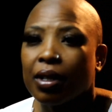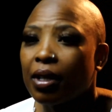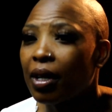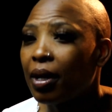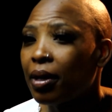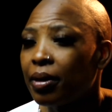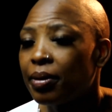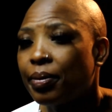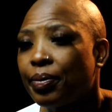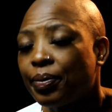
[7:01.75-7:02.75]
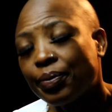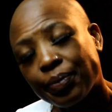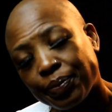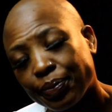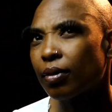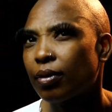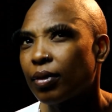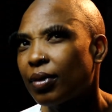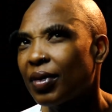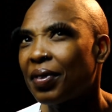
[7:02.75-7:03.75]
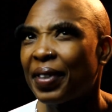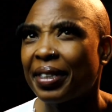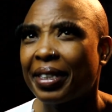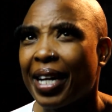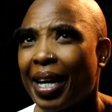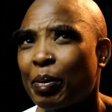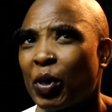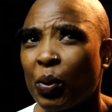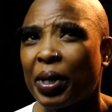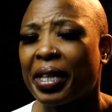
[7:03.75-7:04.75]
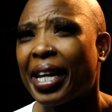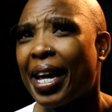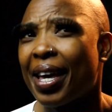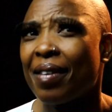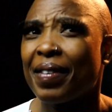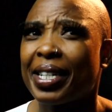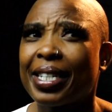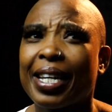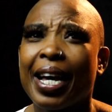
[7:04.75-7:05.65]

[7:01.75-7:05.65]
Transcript: Yeah. First time knowing that I have it.